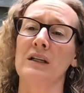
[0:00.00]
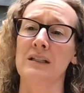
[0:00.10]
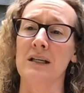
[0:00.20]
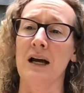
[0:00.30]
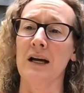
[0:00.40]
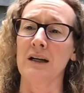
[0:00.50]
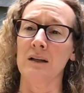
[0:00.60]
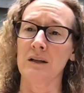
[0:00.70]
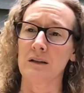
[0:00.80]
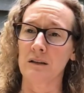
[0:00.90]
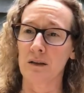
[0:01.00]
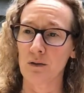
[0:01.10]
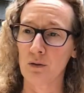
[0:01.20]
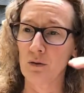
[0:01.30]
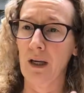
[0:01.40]
an entire
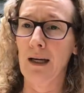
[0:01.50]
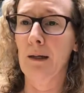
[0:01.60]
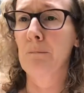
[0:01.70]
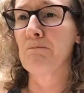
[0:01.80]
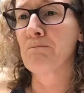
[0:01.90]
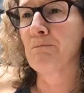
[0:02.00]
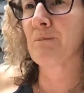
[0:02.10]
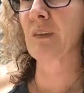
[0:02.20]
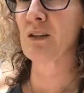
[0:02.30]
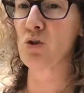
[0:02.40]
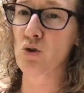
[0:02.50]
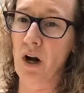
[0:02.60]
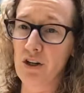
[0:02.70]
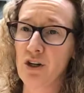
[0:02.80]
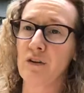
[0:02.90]
little
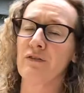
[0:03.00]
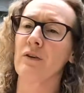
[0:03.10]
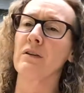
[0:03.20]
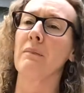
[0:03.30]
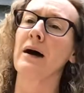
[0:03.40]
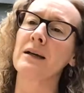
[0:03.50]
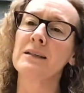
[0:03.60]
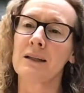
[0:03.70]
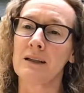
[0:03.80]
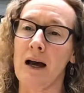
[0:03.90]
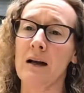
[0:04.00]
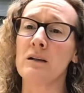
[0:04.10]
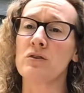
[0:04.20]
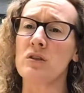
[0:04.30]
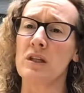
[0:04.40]
structure for the body to lie
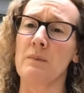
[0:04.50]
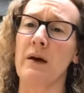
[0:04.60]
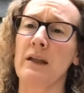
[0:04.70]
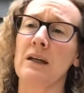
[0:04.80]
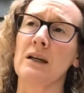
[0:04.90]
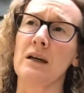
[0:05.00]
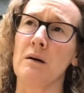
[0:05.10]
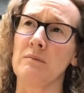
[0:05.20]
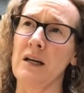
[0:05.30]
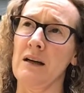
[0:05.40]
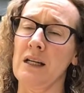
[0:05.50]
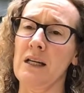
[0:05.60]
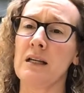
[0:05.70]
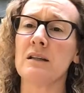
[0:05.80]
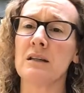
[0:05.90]
on so that the belly can come down
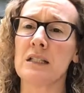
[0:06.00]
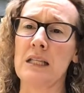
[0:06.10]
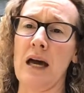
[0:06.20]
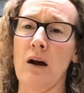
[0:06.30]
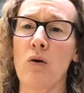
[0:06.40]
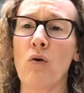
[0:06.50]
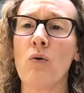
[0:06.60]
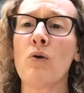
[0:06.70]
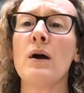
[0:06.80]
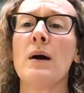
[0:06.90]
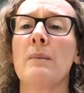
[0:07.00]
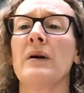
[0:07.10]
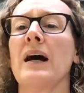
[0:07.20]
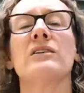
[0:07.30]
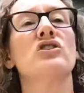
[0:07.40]
into that hole.
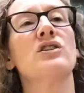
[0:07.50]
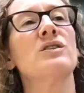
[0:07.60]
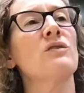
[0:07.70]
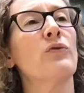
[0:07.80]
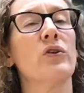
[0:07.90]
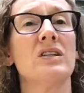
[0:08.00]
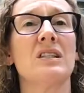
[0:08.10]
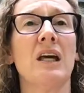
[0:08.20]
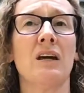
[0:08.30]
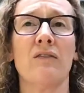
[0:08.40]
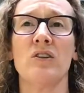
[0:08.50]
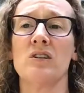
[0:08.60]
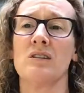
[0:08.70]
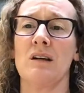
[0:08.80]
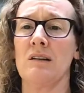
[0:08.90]
But I just, for the sake of
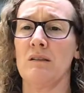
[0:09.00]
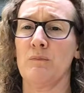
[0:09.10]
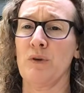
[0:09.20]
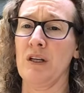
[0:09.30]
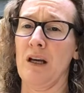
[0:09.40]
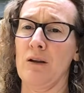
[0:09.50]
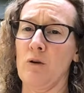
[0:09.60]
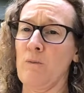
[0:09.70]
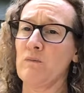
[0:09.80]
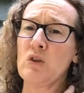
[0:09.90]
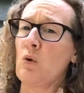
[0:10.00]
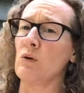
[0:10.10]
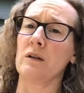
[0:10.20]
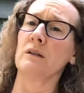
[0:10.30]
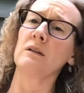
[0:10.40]
this prenatal, don't